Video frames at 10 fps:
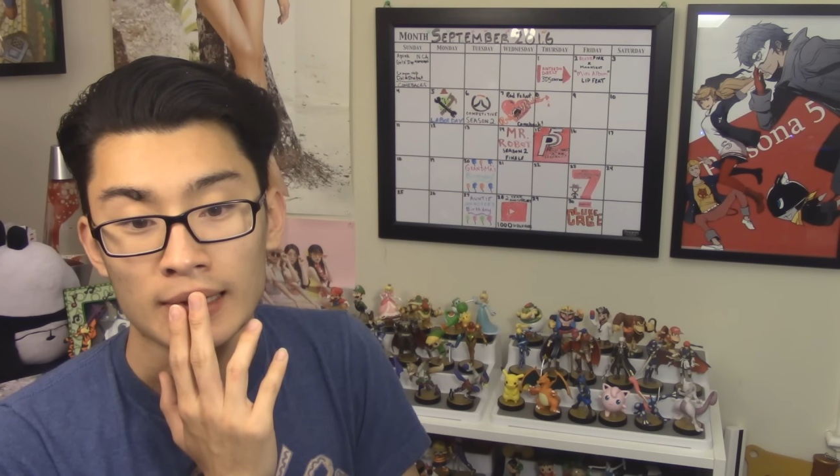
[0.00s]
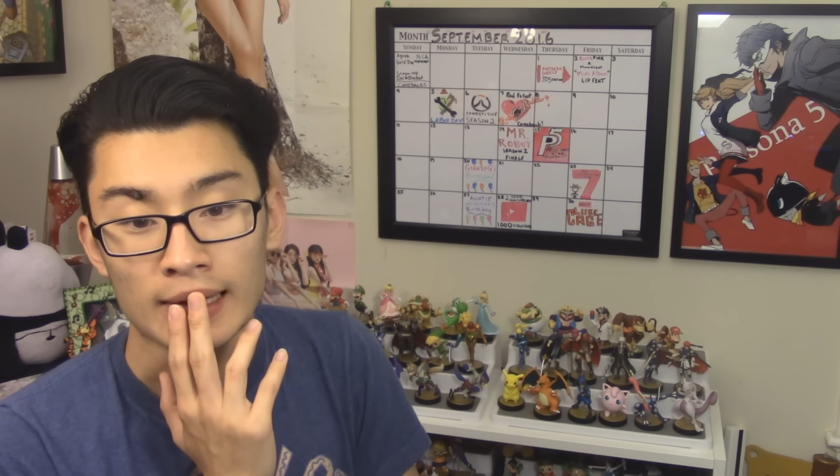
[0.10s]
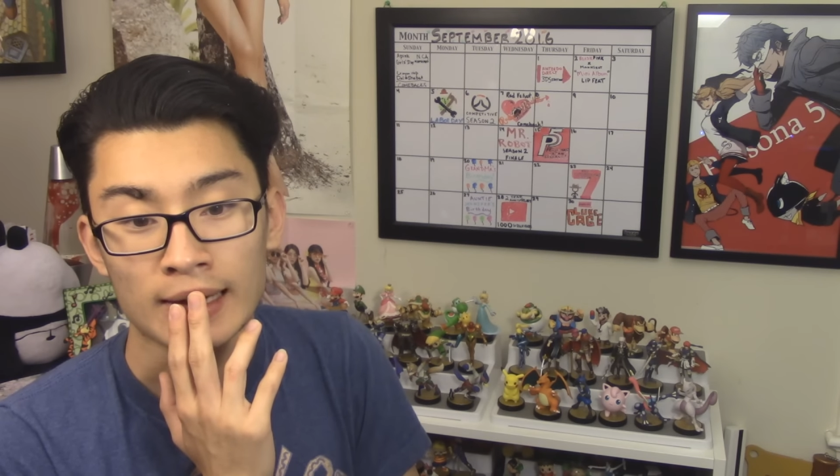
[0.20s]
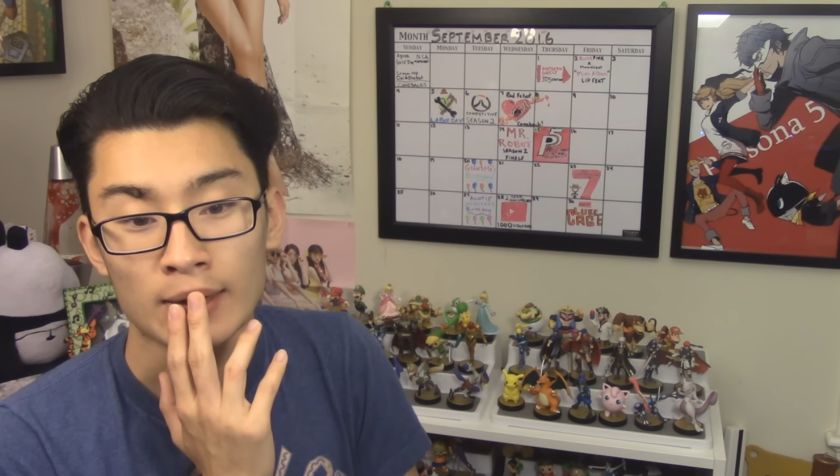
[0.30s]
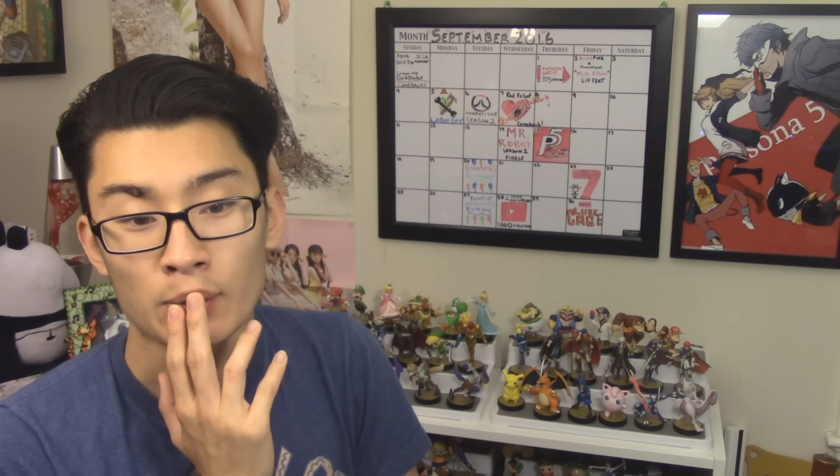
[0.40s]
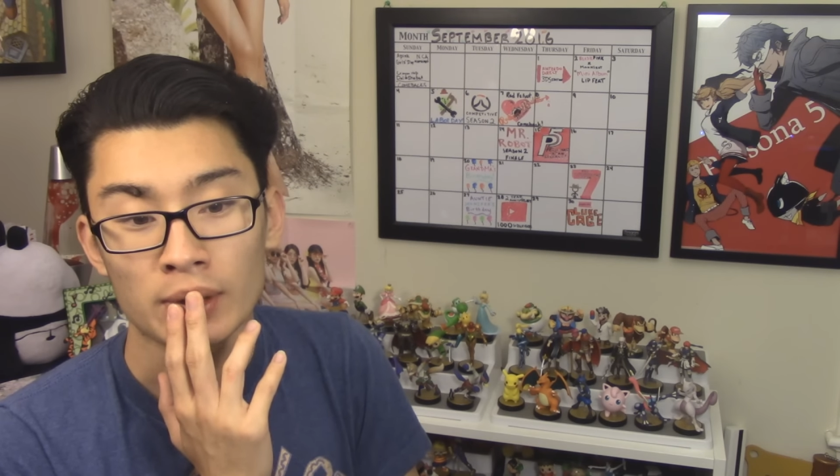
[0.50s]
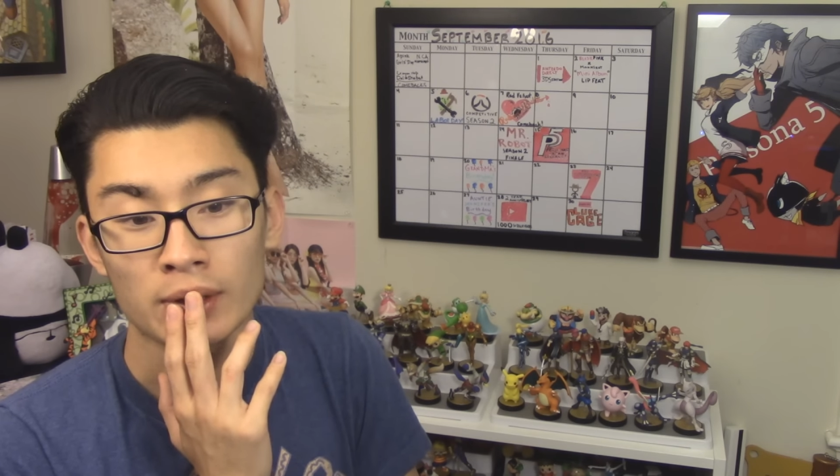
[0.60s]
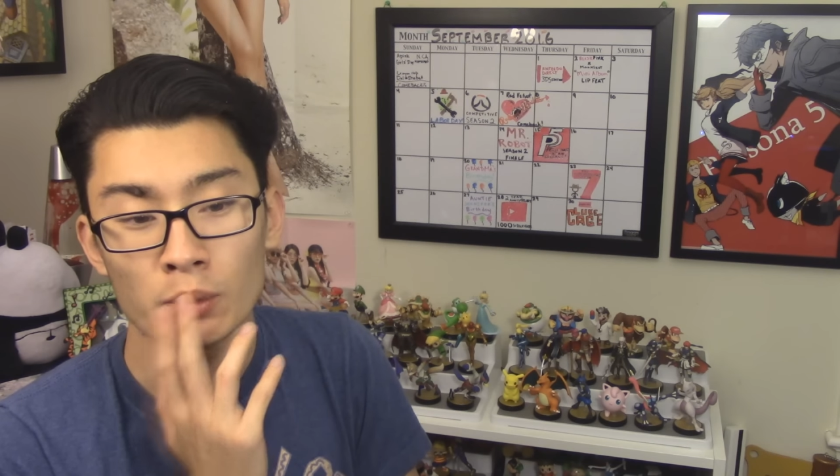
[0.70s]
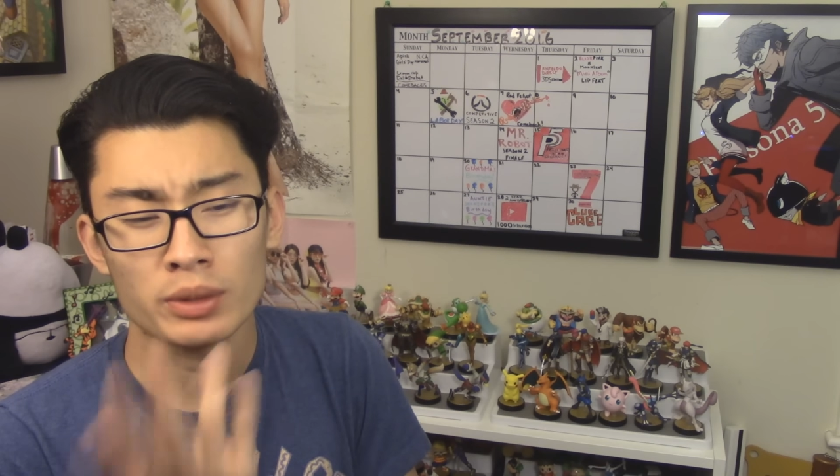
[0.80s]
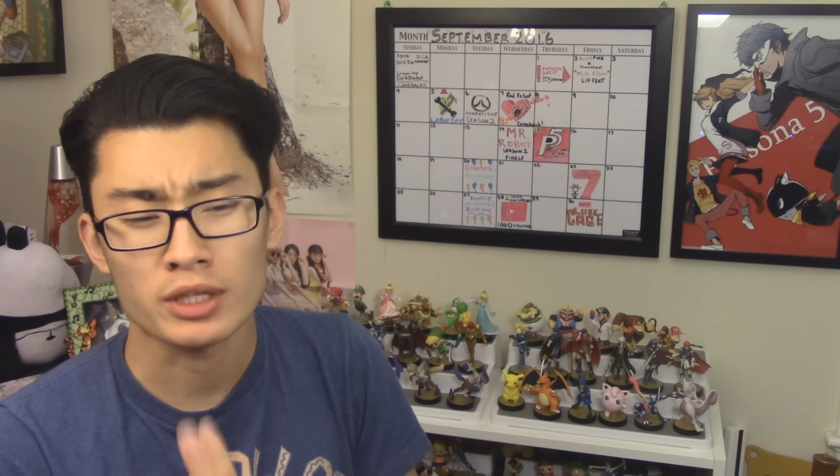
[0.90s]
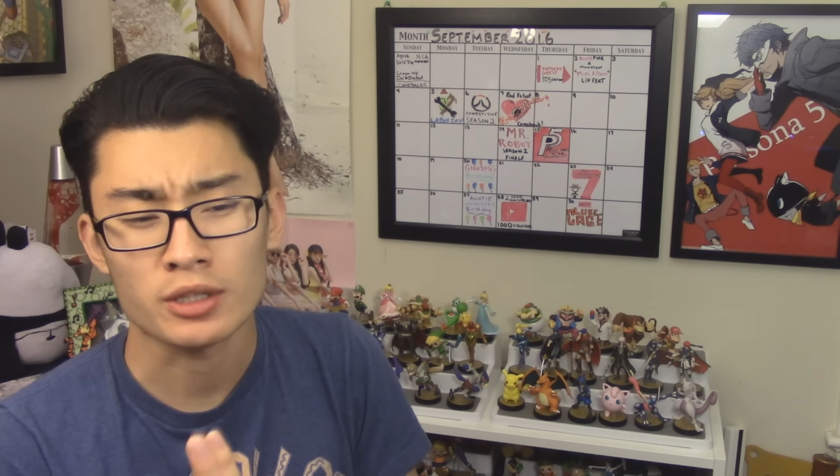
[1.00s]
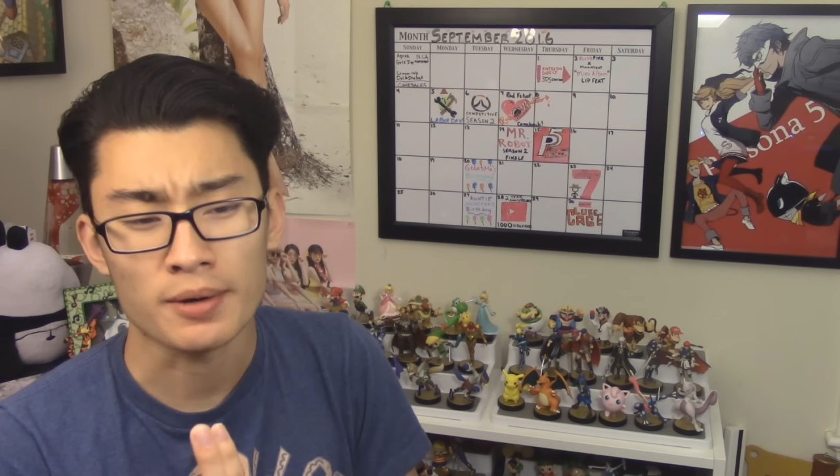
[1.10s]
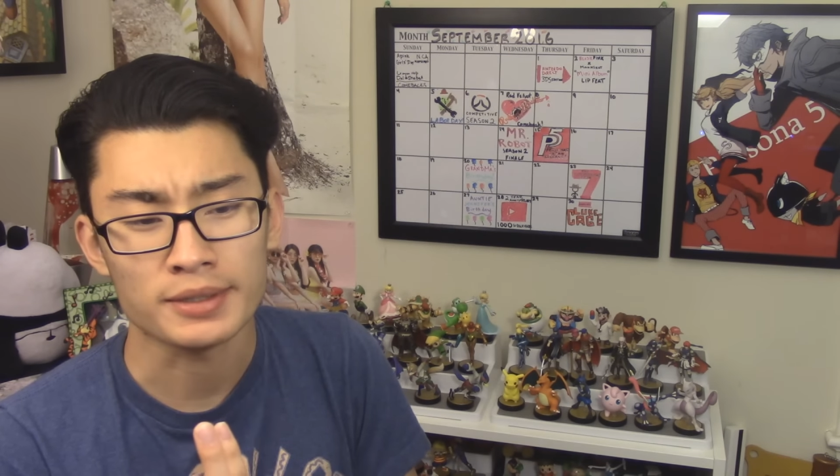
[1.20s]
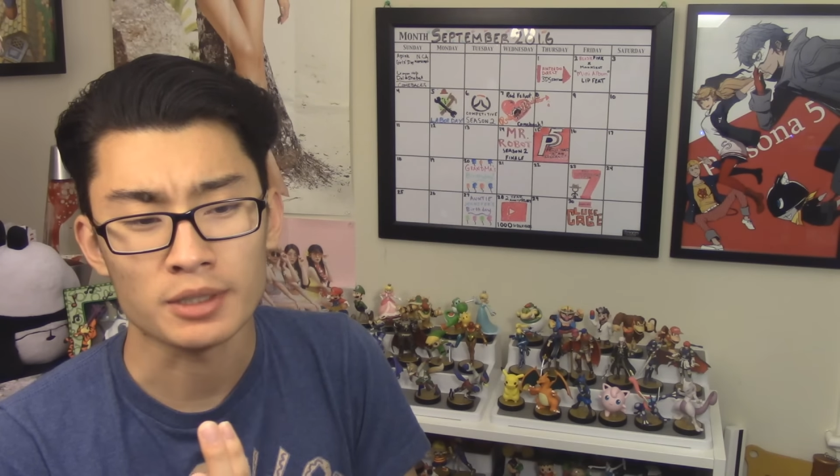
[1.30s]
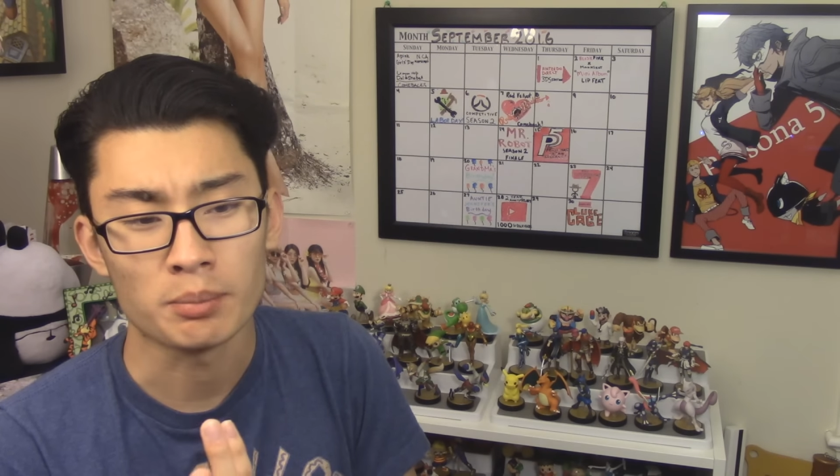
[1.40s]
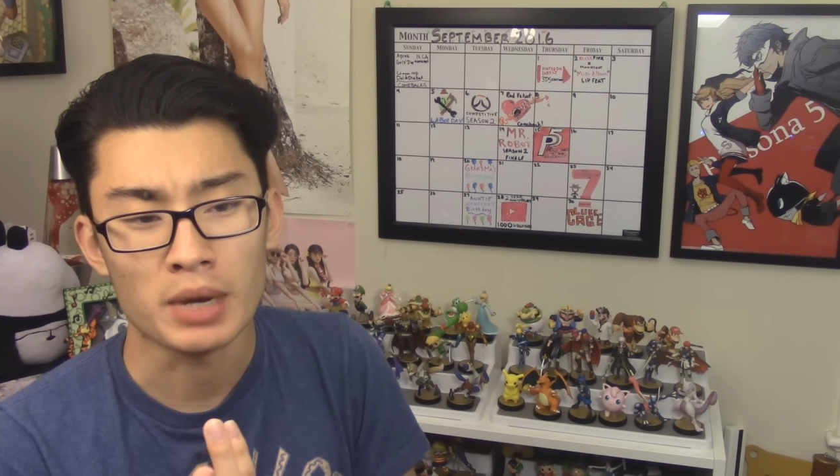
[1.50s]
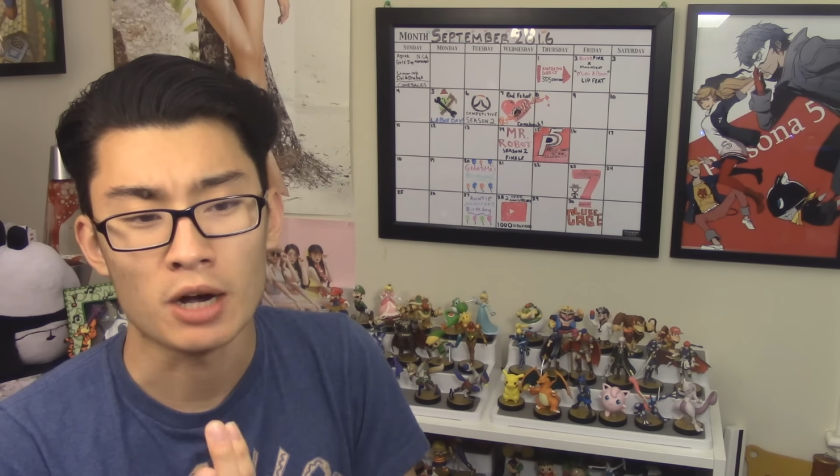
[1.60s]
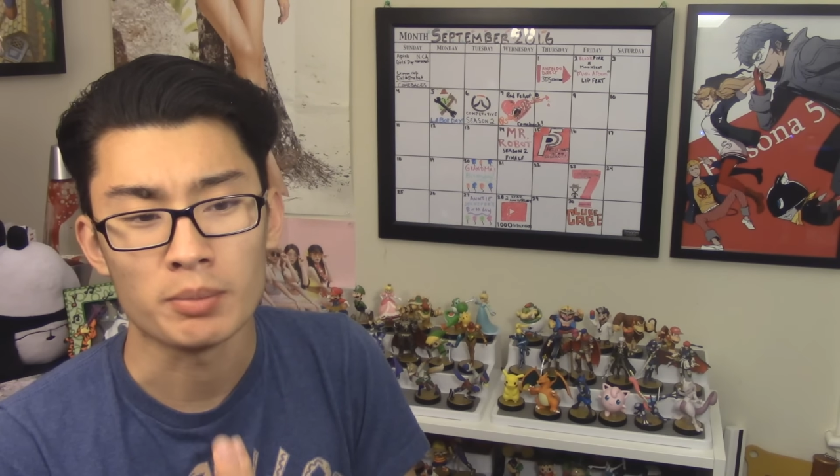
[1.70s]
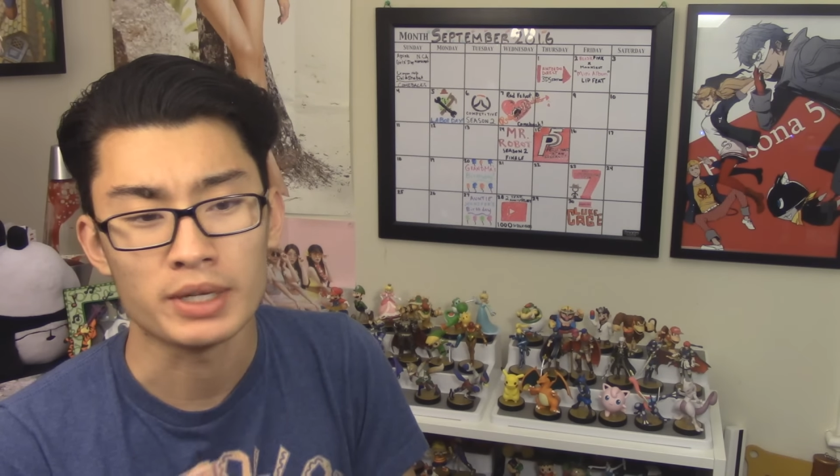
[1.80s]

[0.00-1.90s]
I kind of want to know what the song is about,